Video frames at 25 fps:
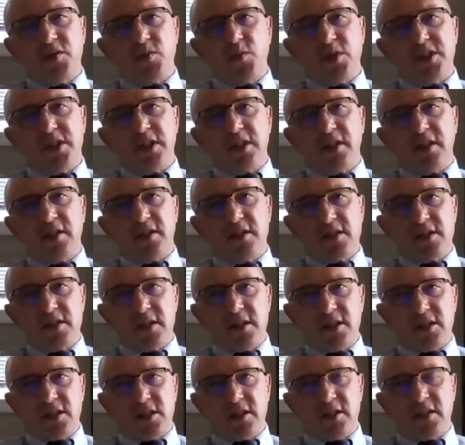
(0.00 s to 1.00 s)
was a
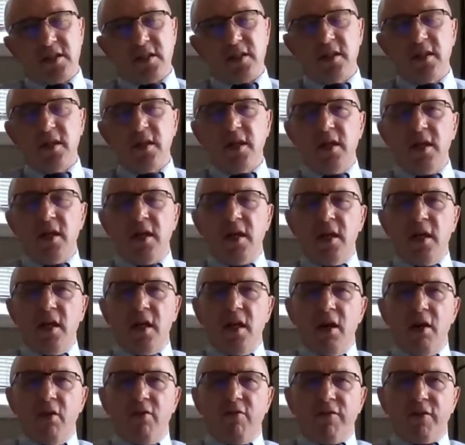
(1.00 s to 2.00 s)
transition
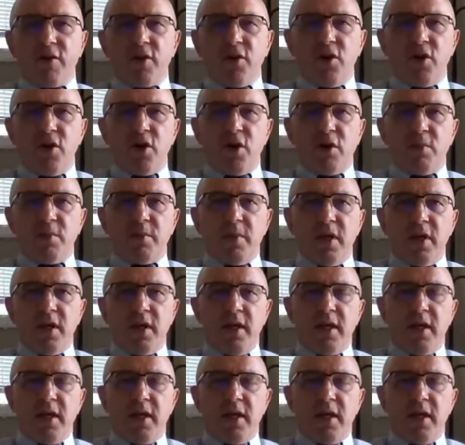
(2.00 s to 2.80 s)
from